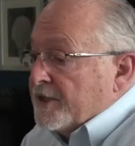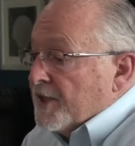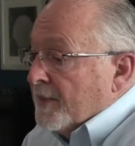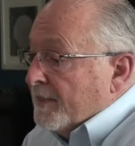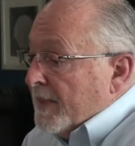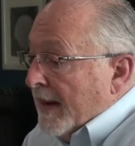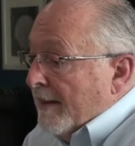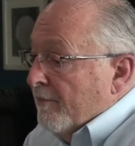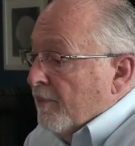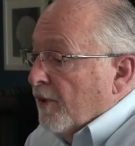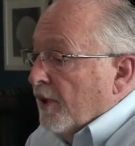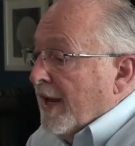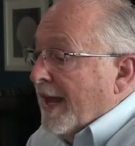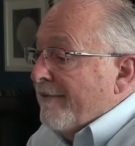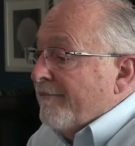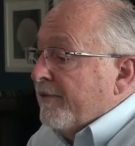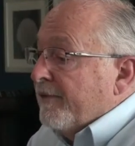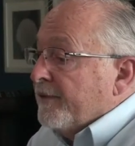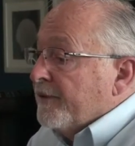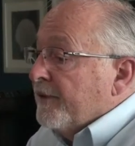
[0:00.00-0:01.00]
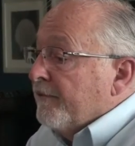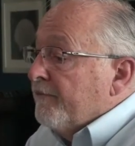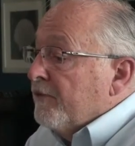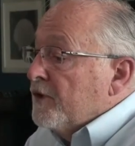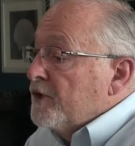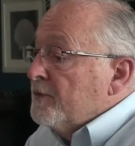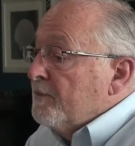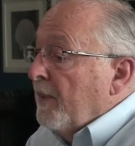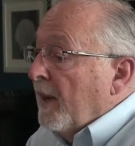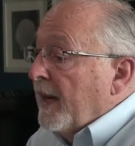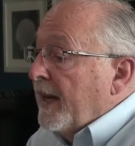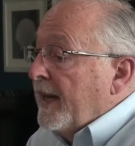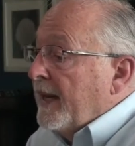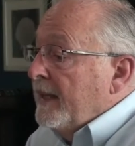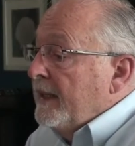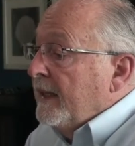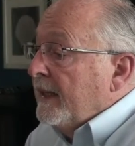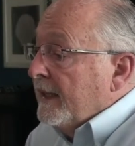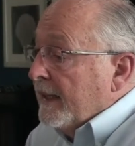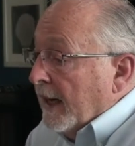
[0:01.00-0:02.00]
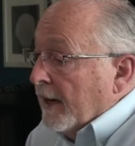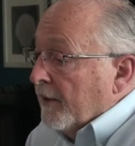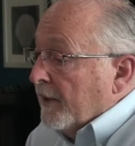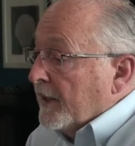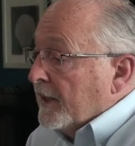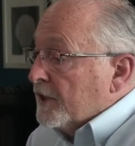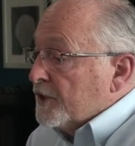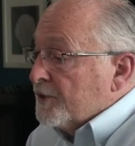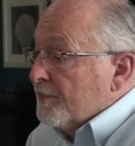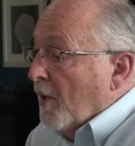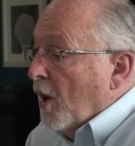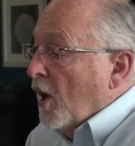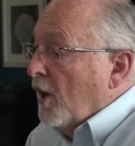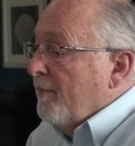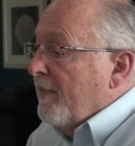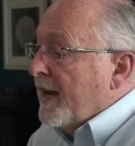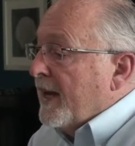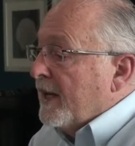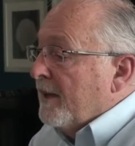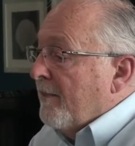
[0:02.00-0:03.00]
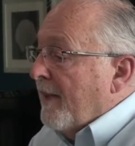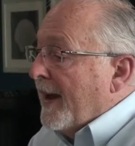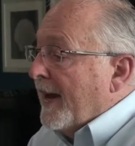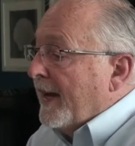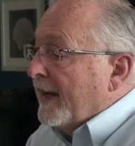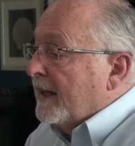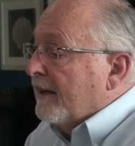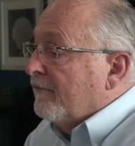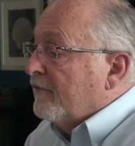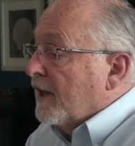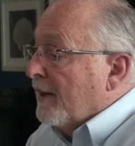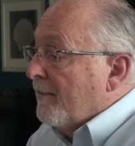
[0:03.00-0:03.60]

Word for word: September 11th, the first plane carrying a small mail bag of